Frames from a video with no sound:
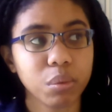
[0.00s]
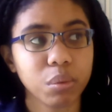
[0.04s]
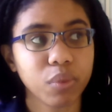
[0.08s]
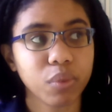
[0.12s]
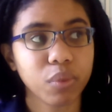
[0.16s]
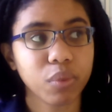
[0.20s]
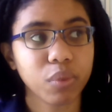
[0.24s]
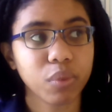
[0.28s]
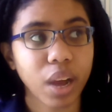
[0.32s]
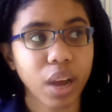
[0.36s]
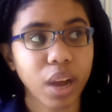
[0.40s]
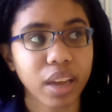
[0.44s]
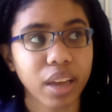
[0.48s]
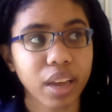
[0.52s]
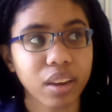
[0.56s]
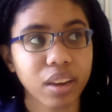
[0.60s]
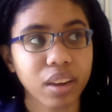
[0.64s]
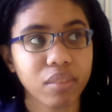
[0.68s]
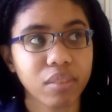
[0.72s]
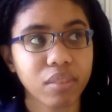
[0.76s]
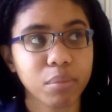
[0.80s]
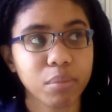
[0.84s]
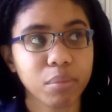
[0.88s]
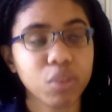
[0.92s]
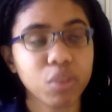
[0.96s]
a variety
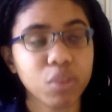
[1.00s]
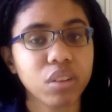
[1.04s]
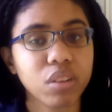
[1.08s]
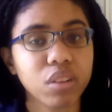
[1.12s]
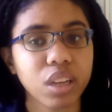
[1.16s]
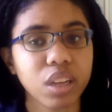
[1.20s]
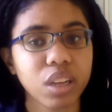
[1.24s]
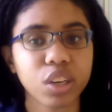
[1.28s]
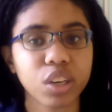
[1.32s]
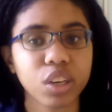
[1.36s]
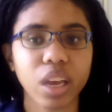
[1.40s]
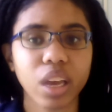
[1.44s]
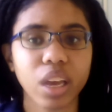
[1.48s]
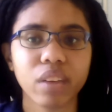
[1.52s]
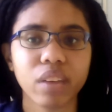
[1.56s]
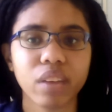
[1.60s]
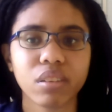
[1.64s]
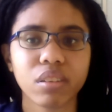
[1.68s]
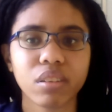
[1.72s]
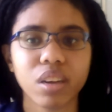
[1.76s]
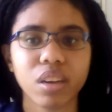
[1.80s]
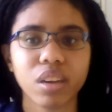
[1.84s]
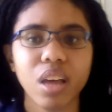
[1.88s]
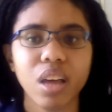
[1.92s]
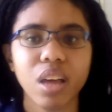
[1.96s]
of musical
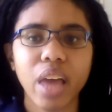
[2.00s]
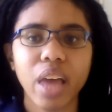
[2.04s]
education,